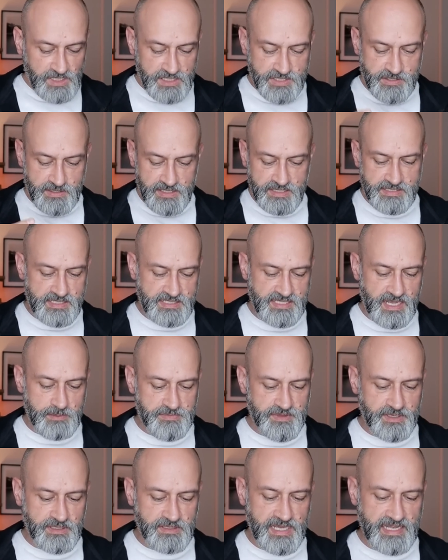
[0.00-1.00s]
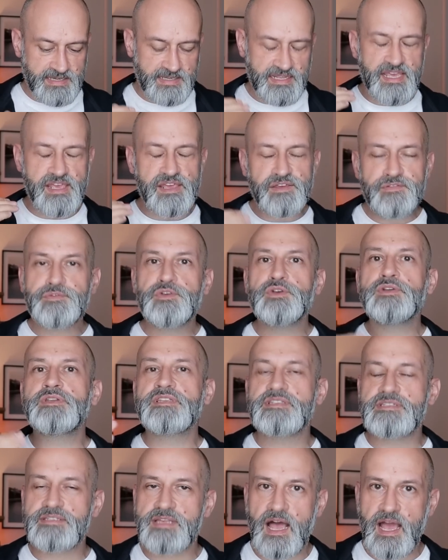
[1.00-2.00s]
So this is something that if you
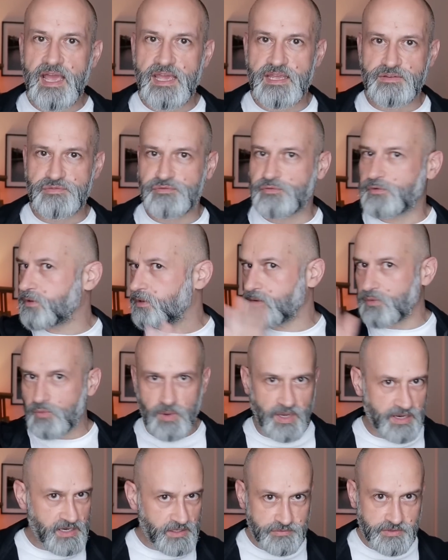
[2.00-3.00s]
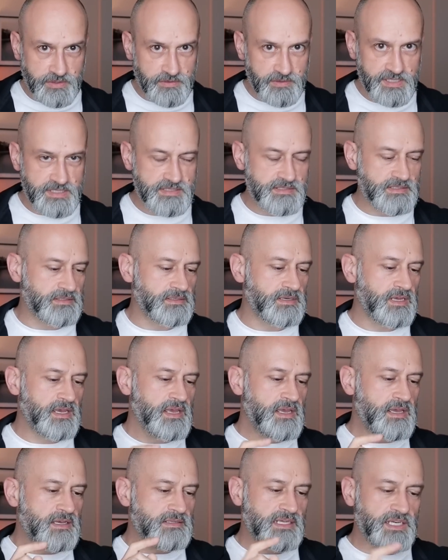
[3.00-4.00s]
decide for whatever reason
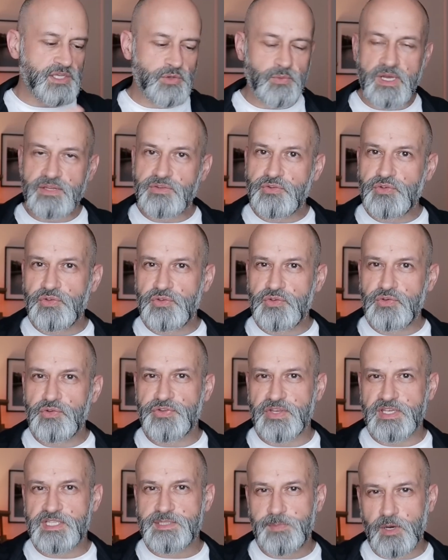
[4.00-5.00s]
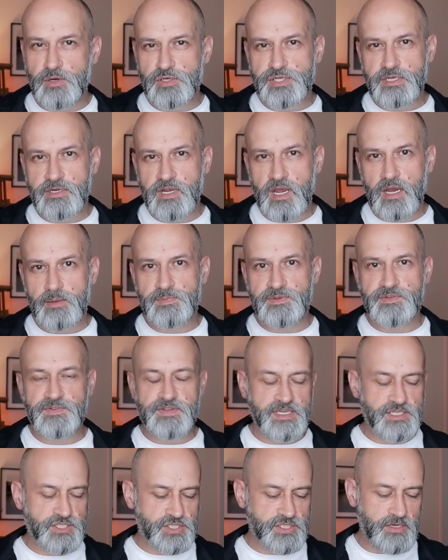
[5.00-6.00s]
that you want to use exposure
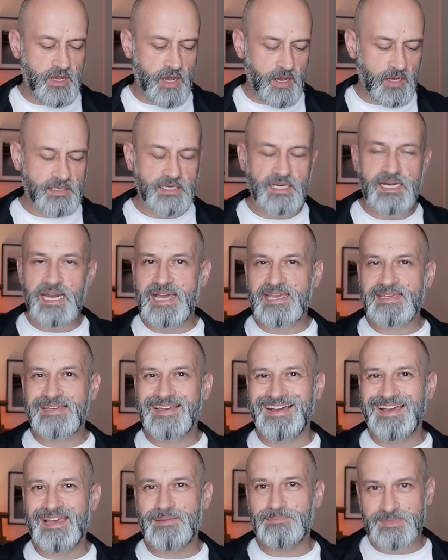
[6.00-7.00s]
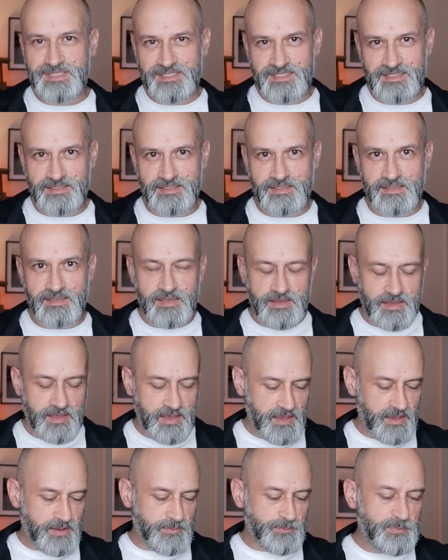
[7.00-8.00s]
compensation on a Leica M-D,
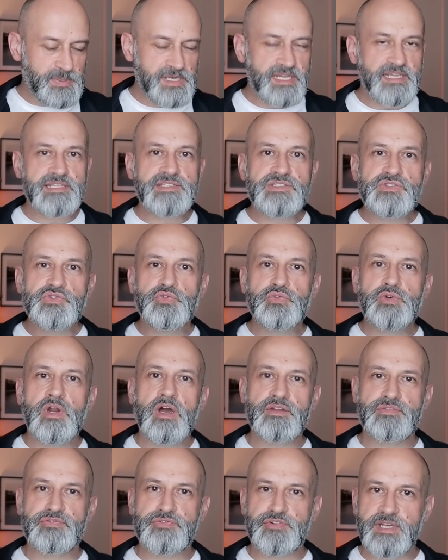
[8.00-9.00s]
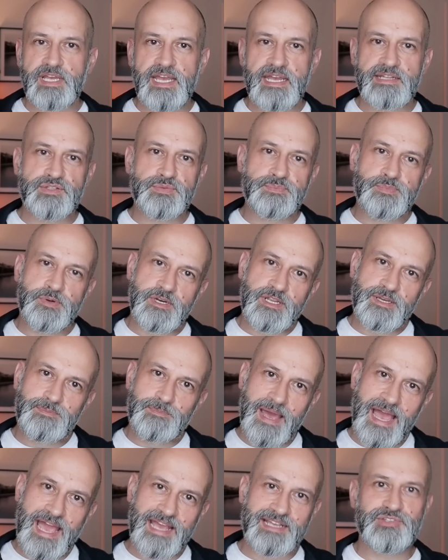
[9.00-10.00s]
please do not forget to put it
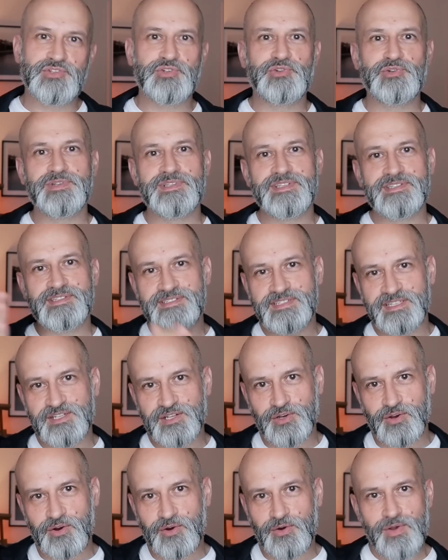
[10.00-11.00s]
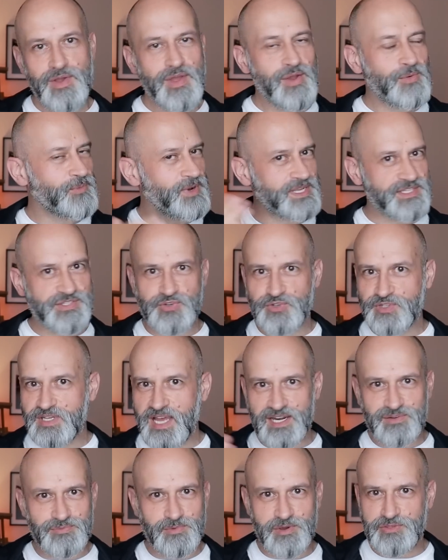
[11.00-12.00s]
back to zero once you're
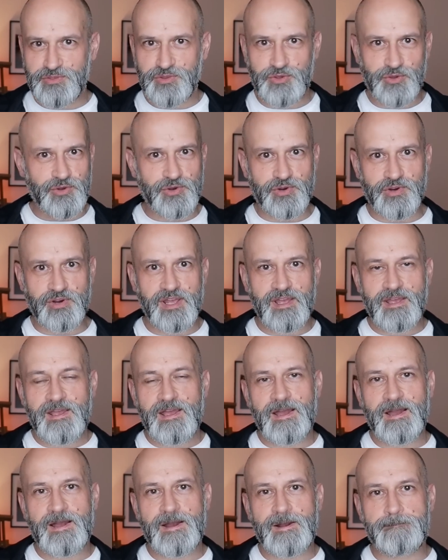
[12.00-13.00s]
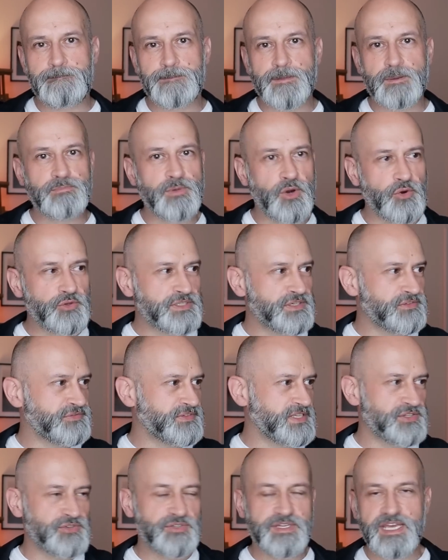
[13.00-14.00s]
done with your motif
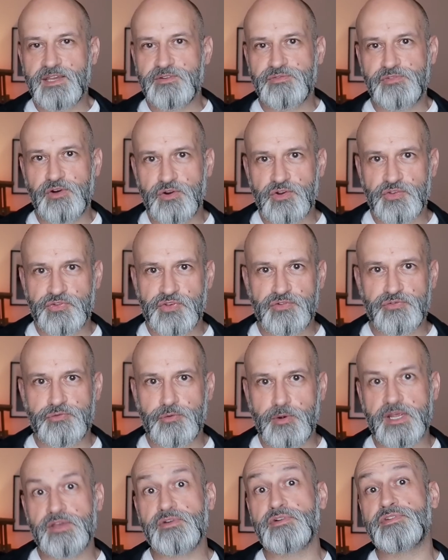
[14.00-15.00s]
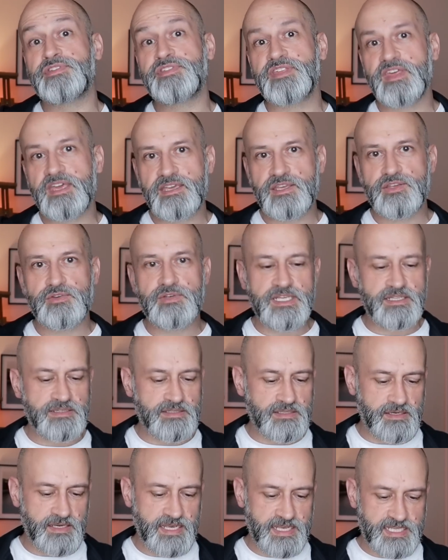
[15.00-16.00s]
that you take photos of where you think you need
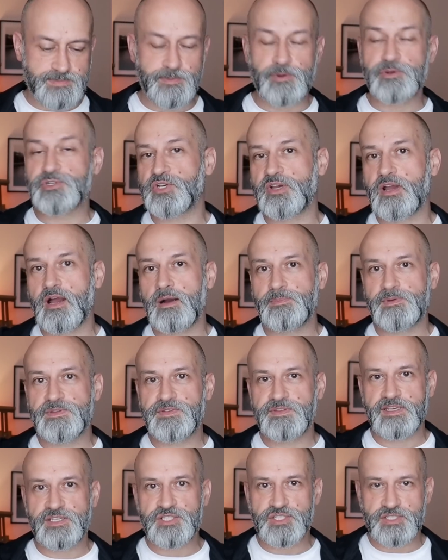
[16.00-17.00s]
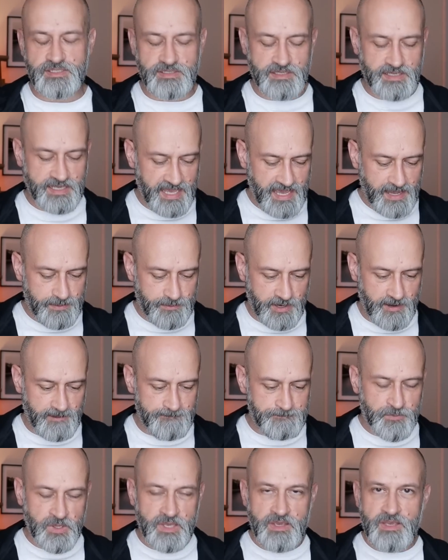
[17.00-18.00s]
the exposure compensation in the camera.
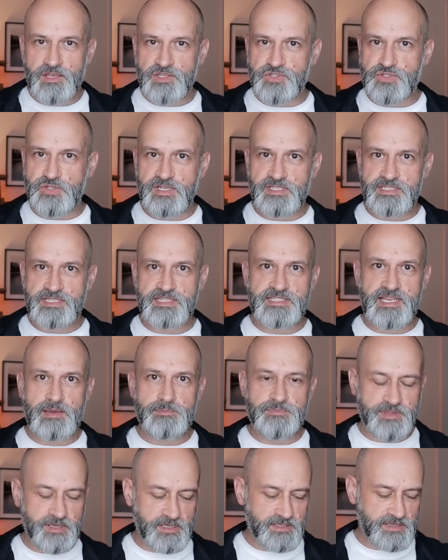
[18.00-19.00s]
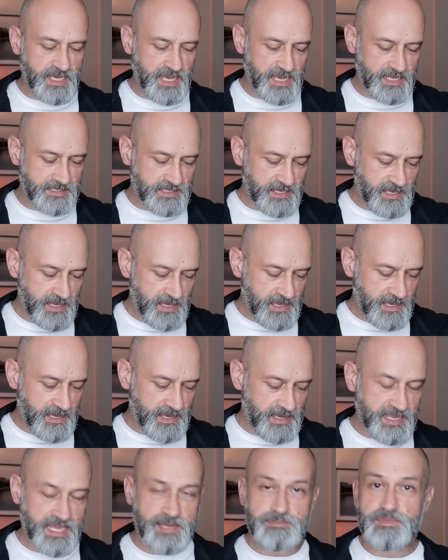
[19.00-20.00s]
So this is something that
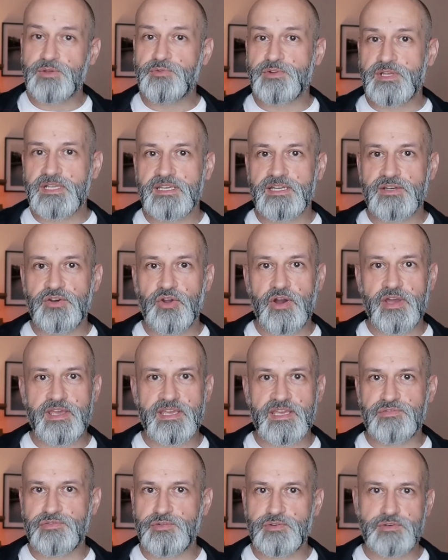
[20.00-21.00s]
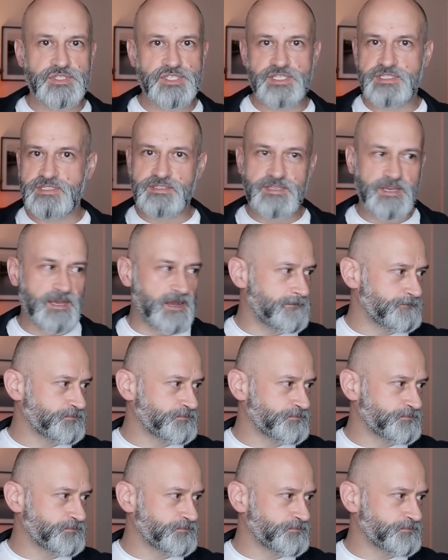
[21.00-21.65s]
can be really annoying if you just